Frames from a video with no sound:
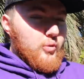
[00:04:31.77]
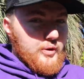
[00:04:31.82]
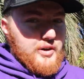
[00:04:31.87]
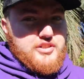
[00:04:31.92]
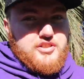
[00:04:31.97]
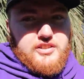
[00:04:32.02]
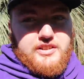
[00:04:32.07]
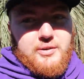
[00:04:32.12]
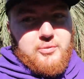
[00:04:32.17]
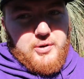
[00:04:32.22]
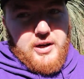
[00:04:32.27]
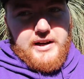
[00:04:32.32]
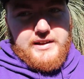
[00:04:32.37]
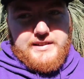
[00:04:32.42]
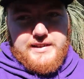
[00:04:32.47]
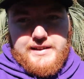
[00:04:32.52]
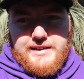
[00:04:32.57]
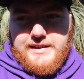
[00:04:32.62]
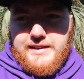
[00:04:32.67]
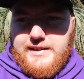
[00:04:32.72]
Originally, when I
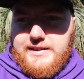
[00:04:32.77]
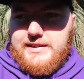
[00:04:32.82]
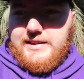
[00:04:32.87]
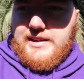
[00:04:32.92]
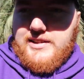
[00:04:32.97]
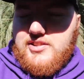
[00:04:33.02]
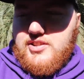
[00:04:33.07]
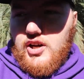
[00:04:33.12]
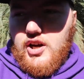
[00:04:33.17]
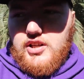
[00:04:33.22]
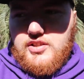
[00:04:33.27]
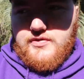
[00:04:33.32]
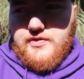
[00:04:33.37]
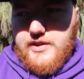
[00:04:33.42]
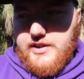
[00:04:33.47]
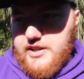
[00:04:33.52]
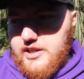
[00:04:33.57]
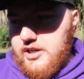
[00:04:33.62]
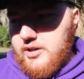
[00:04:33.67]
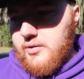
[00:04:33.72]
did the exhaust
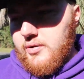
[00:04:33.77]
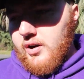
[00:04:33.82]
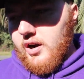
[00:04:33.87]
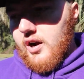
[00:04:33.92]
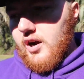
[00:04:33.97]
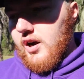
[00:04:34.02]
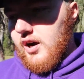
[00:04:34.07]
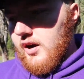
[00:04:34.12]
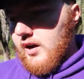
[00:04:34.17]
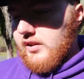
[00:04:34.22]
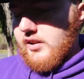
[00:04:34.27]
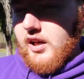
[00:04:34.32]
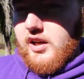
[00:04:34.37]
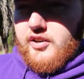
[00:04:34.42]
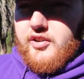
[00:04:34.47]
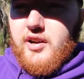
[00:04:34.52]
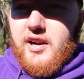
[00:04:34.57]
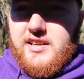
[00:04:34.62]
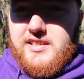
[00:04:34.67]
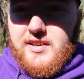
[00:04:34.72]
video, a
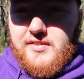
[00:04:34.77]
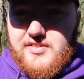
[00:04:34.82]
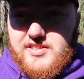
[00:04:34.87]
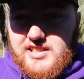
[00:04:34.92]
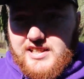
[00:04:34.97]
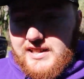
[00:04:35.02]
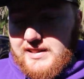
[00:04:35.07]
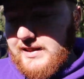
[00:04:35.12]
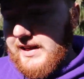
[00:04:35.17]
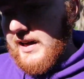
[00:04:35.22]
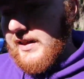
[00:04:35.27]
lot of you guys have seen